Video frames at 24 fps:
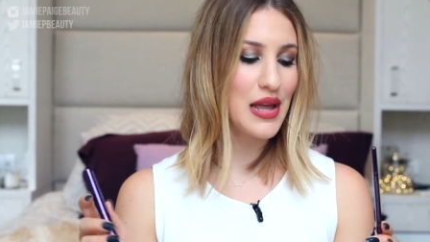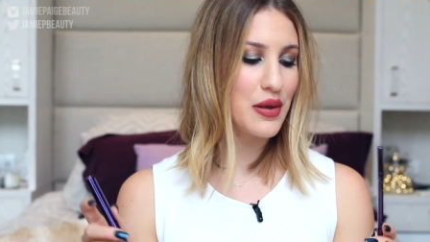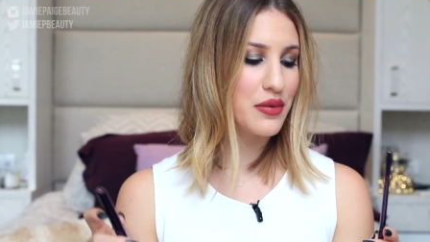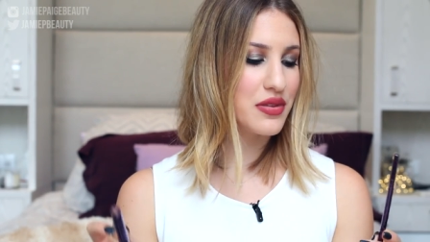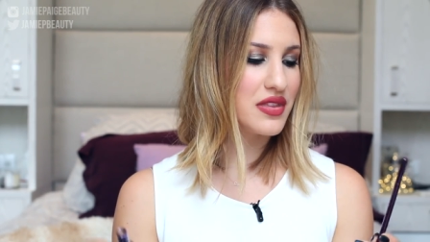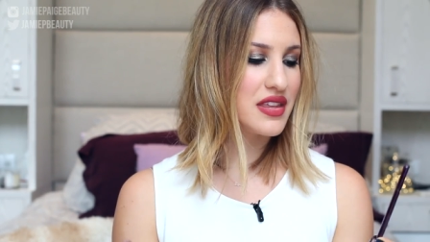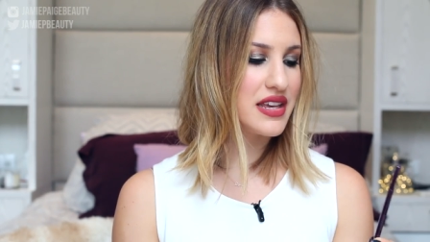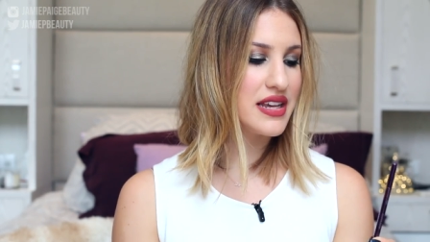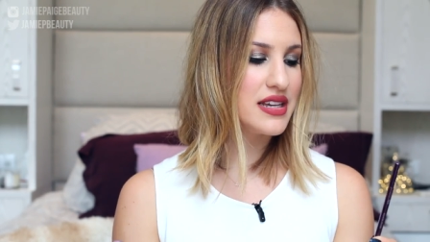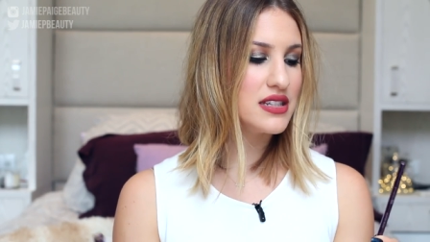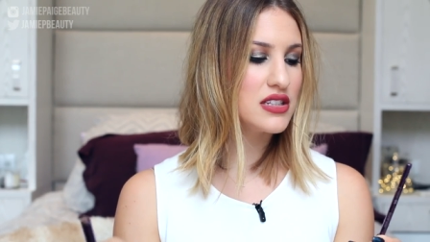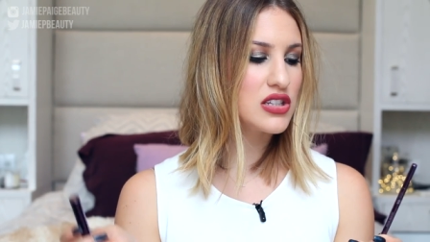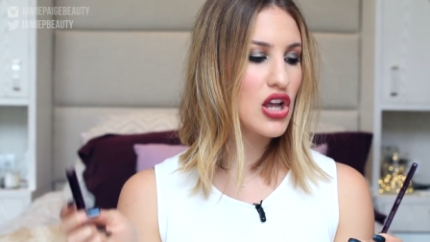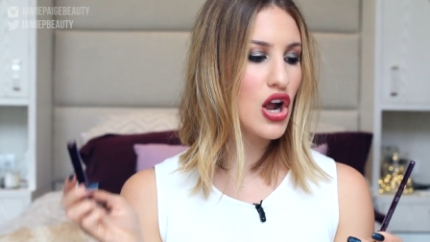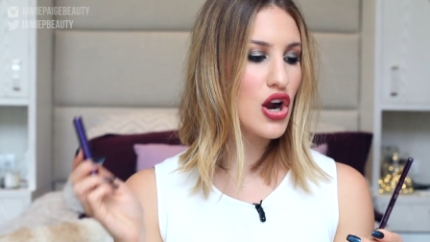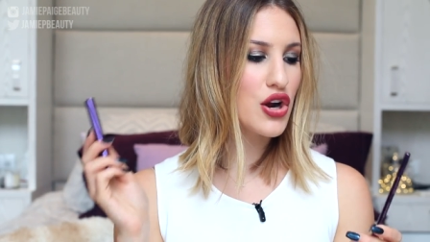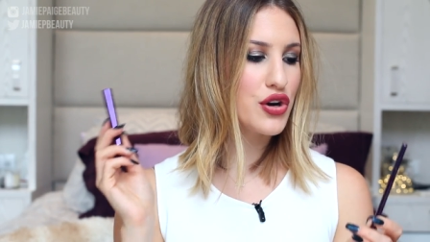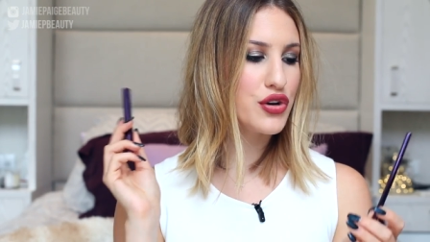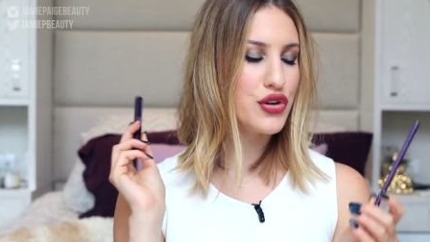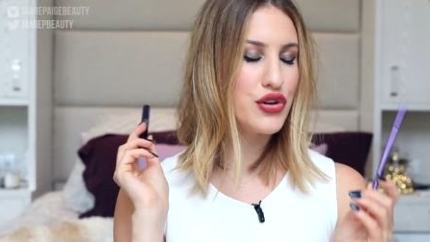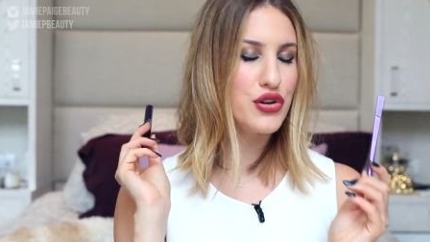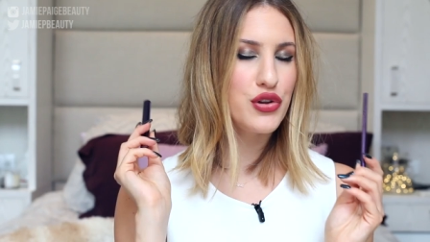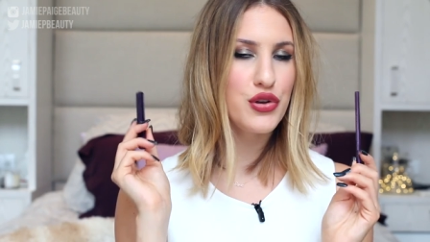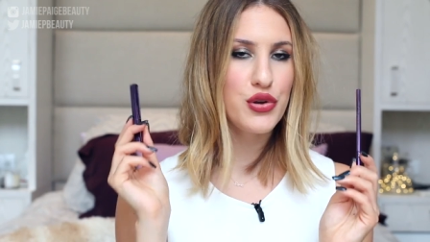Now these
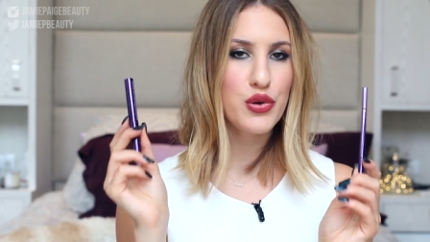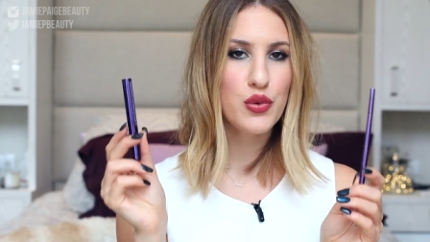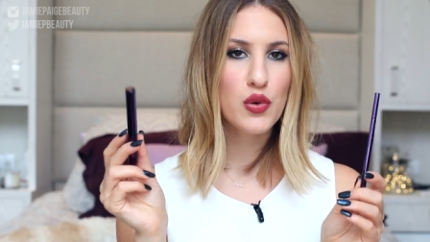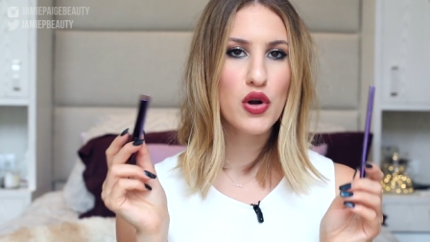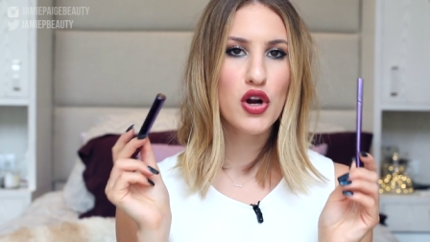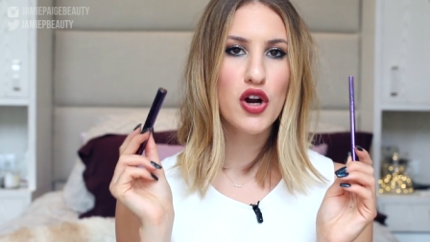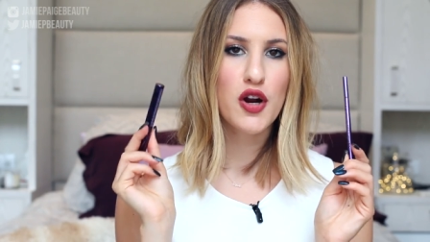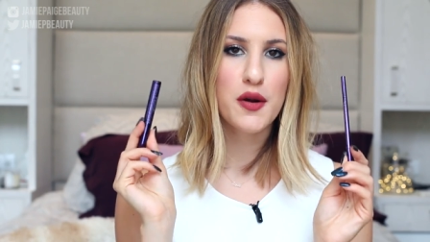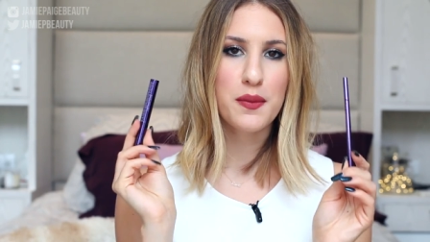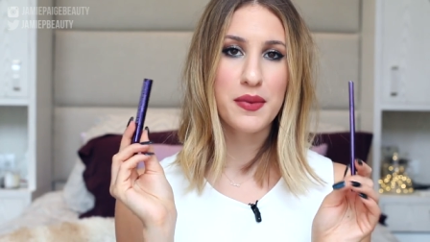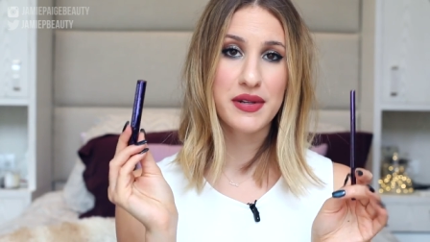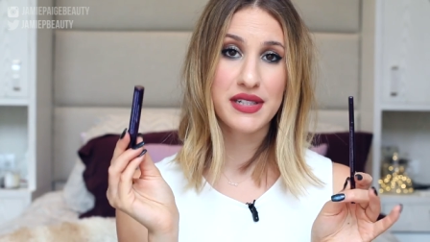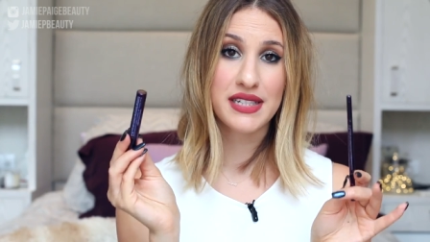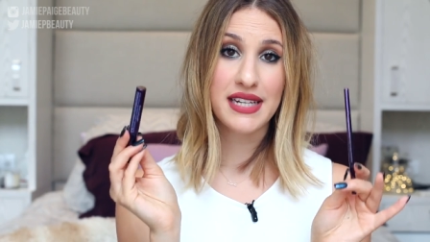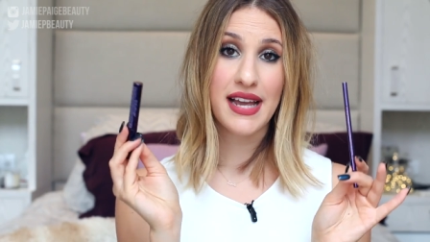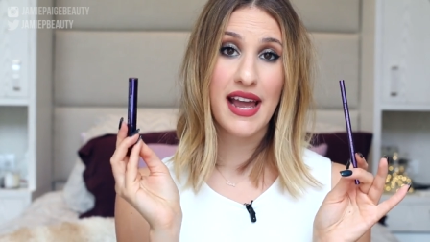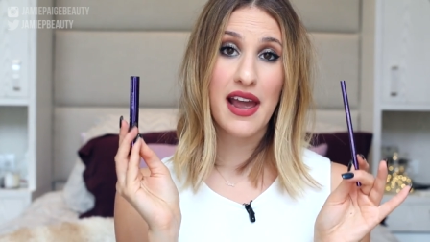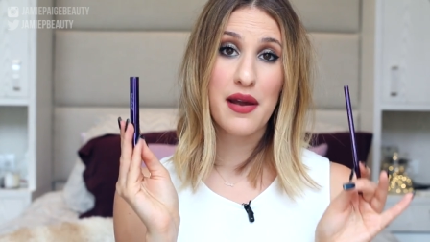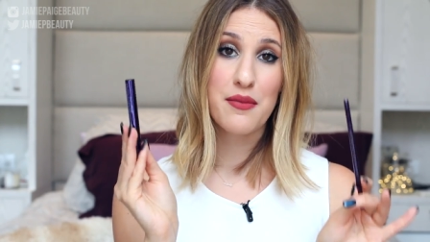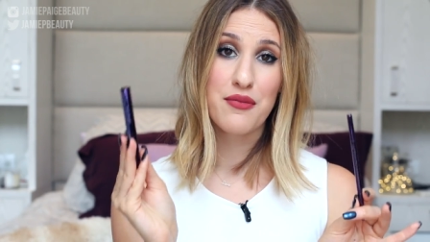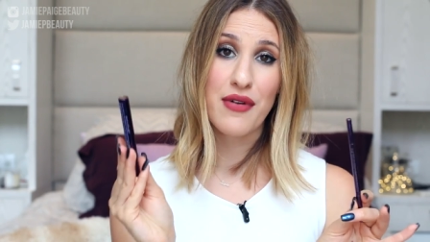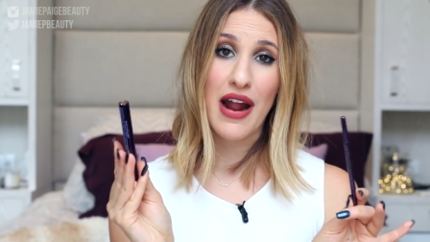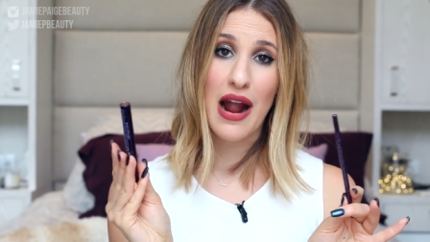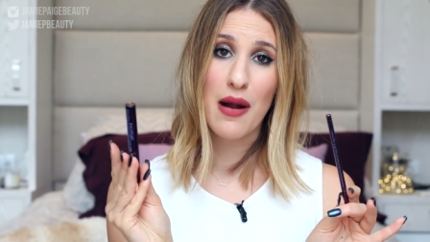are new Urban
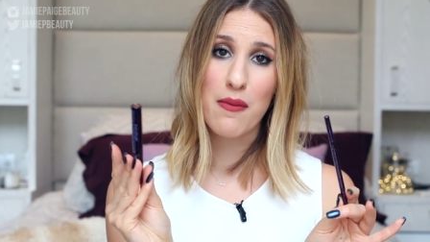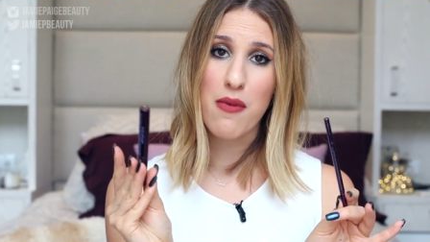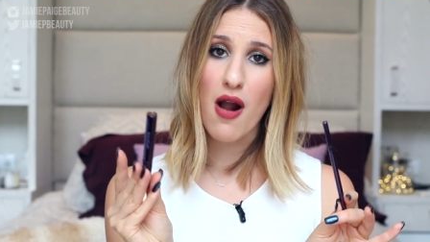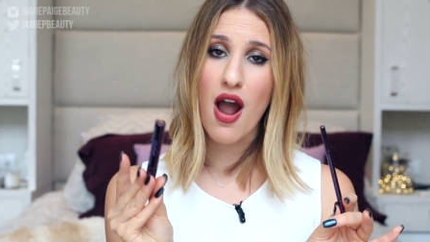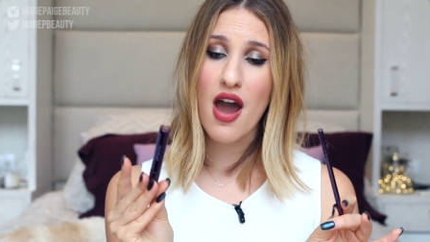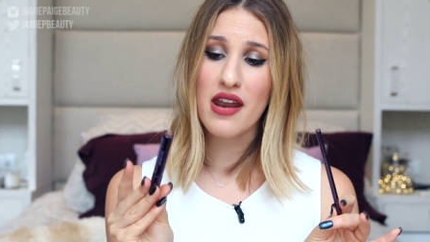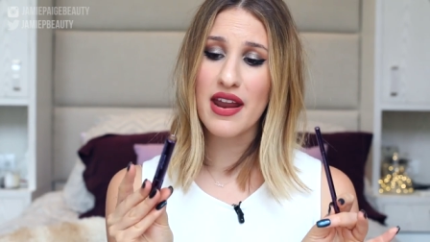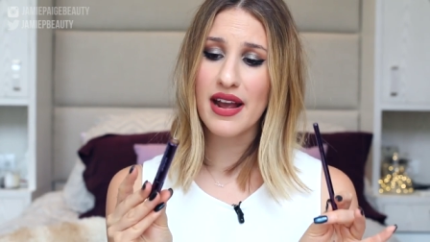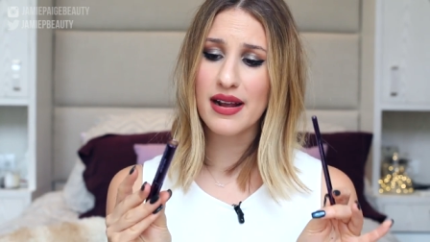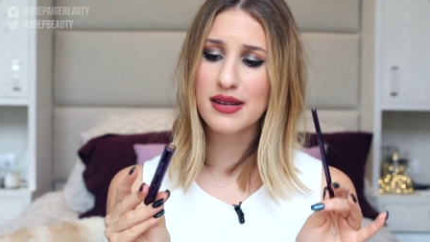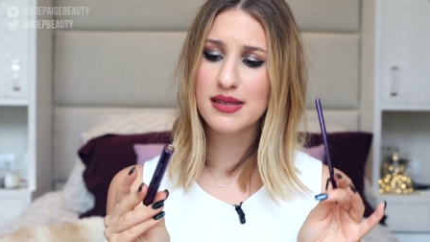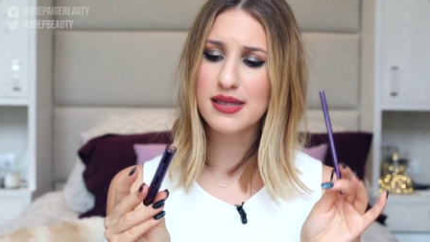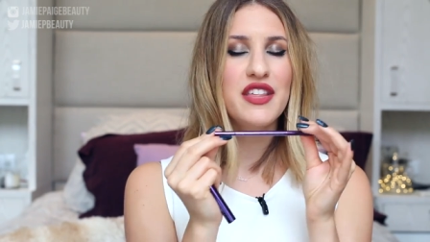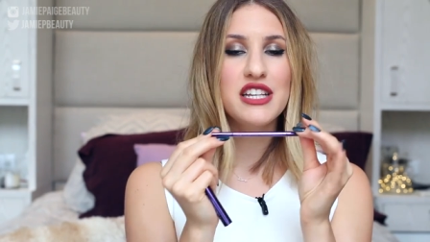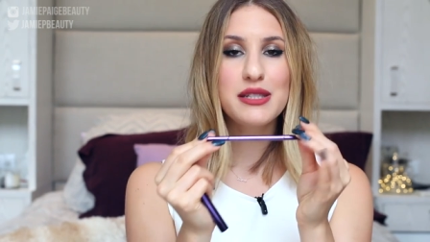Decay brow products.